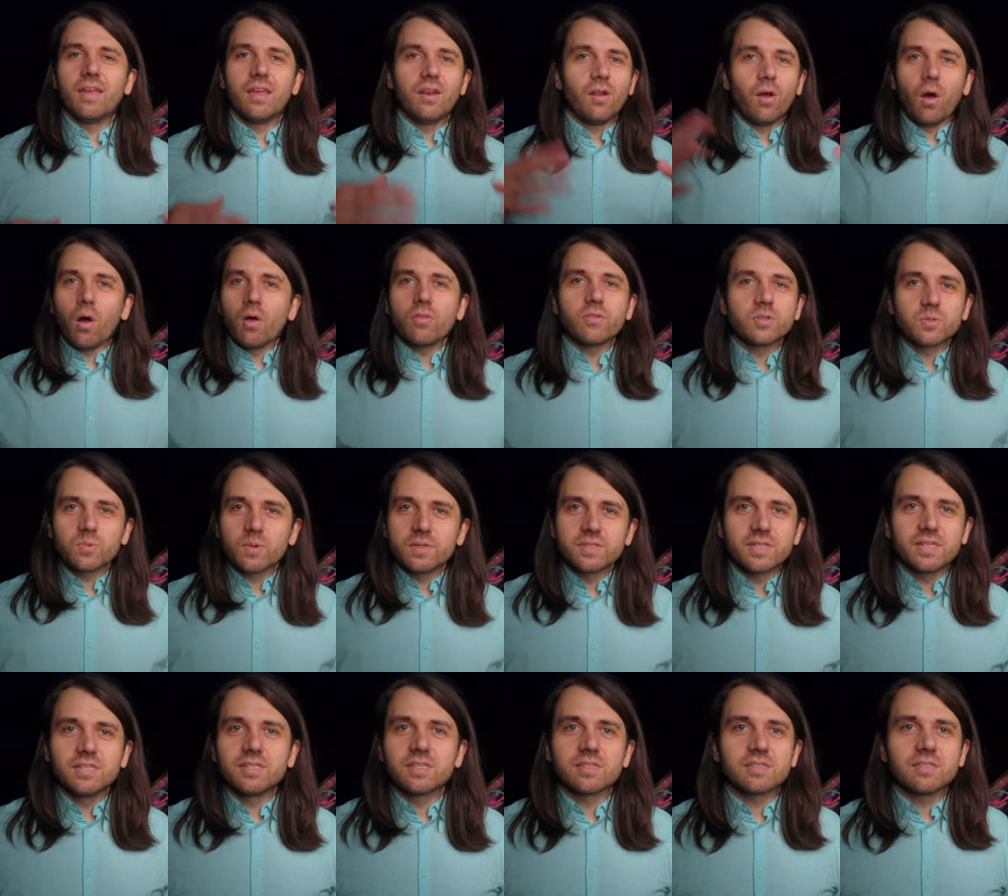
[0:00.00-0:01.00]
And all those
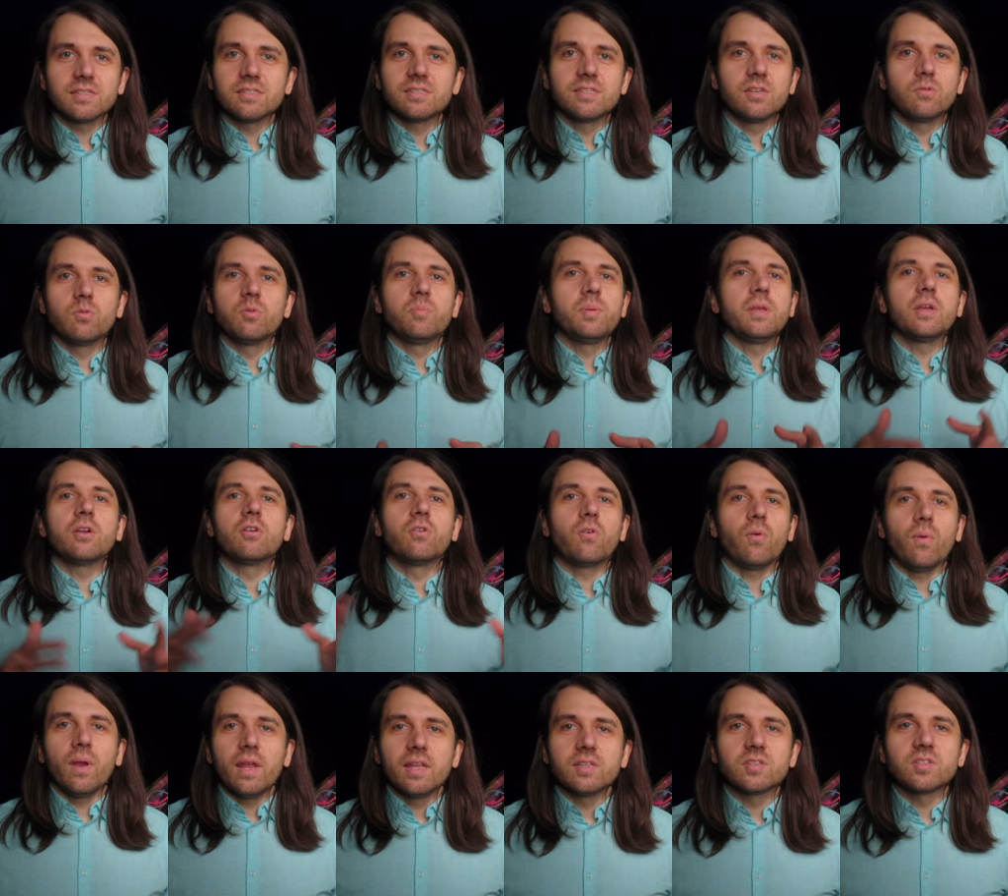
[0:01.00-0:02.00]
ones I just listed would be a
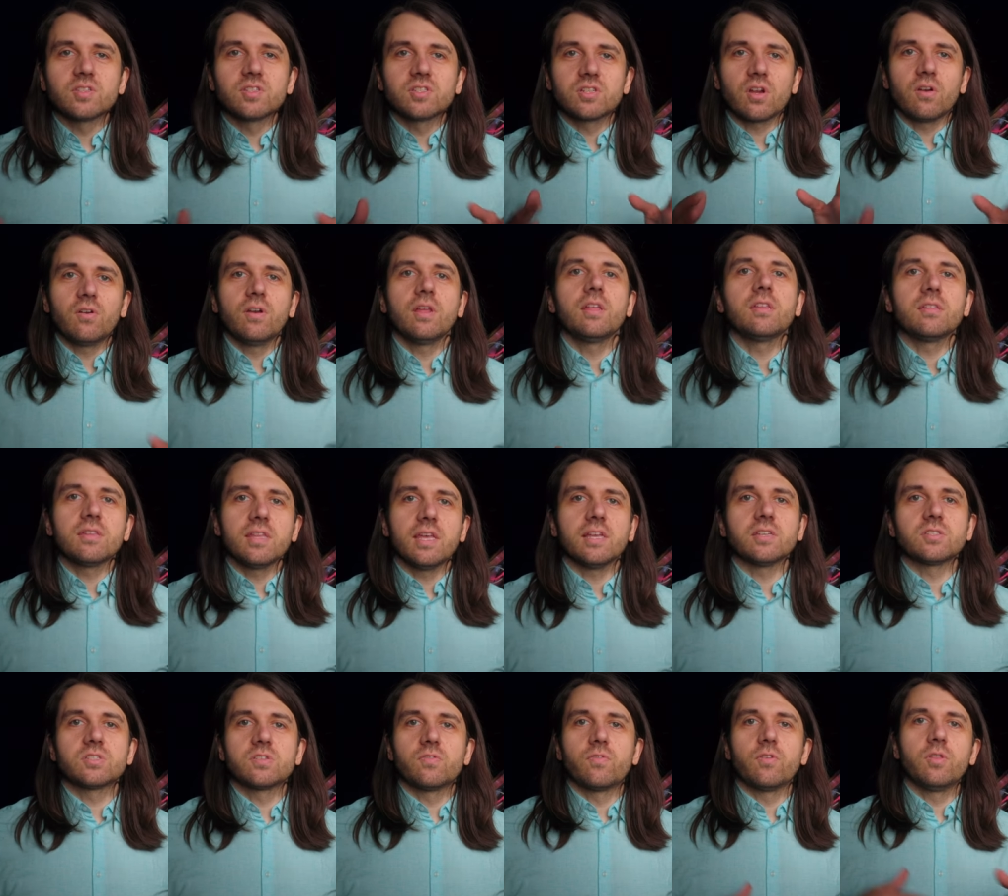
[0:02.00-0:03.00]
great starting
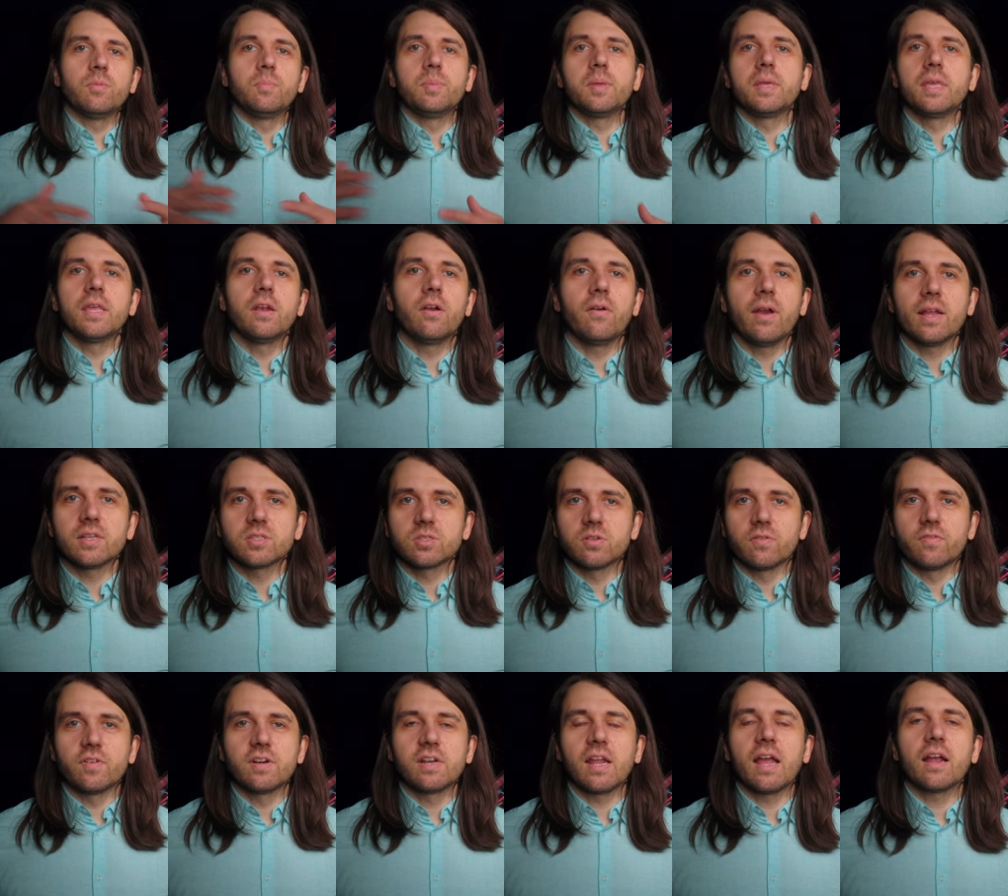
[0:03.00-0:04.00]
list for the beginner
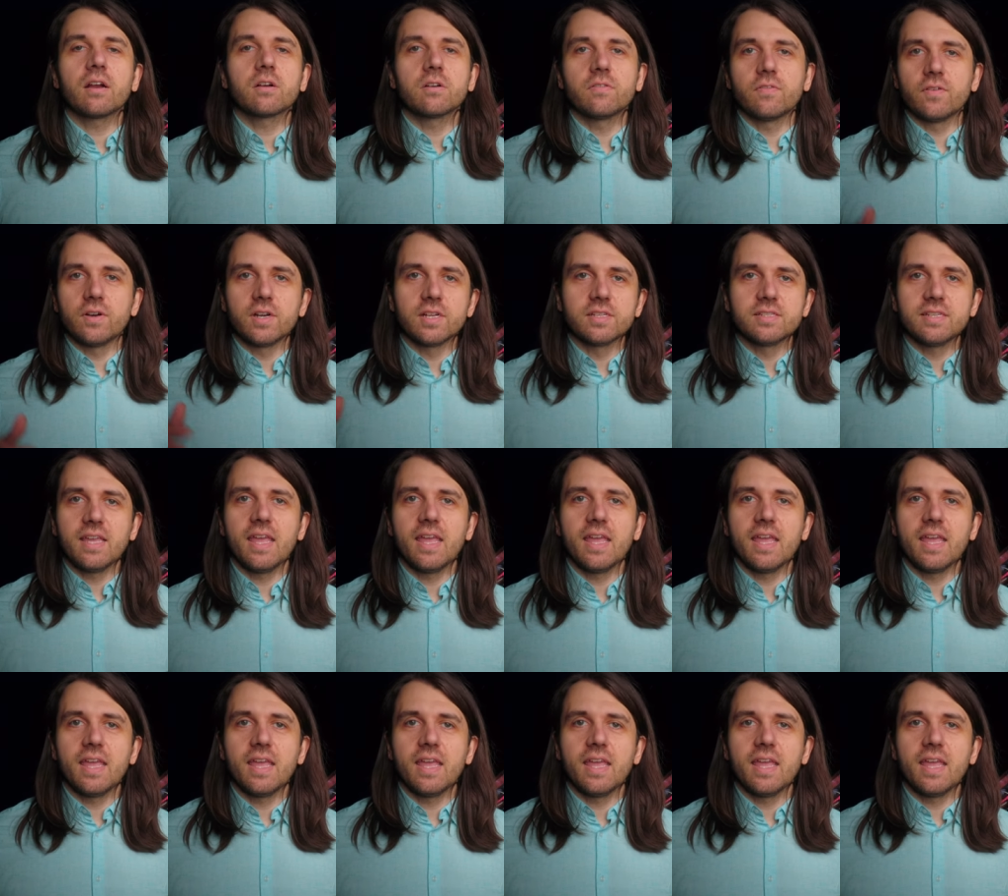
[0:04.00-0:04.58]
astrophotographer to